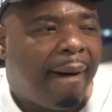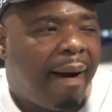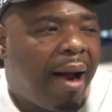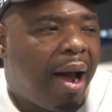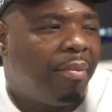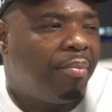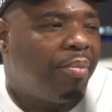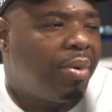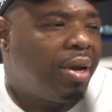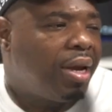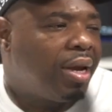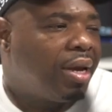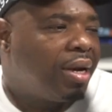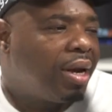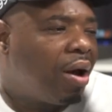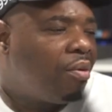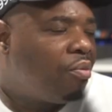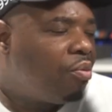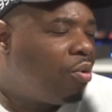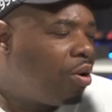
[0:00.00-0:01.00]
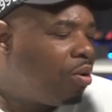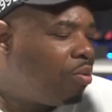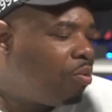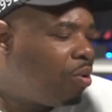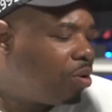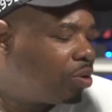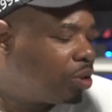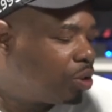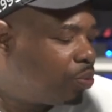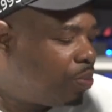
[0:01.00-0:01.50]
I mean, I won't
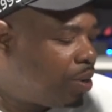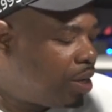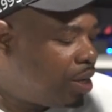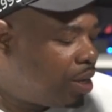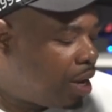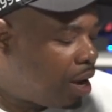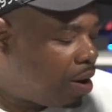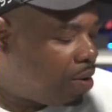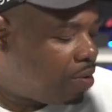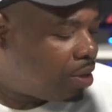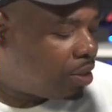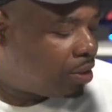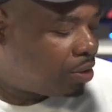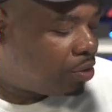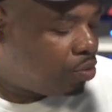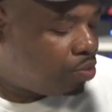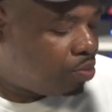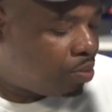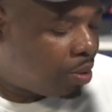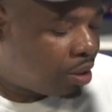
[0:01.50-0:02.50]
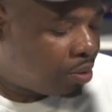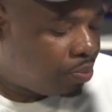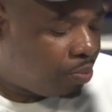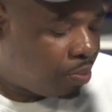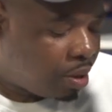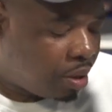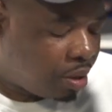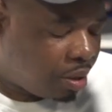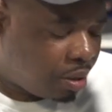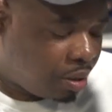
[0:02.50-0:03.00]
want to speak on it too much,
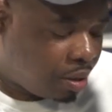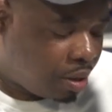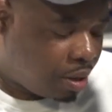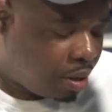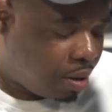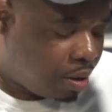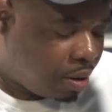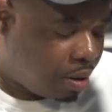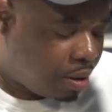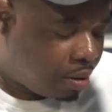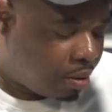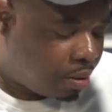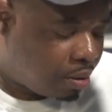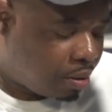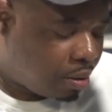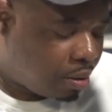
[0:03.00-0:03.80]
but uh,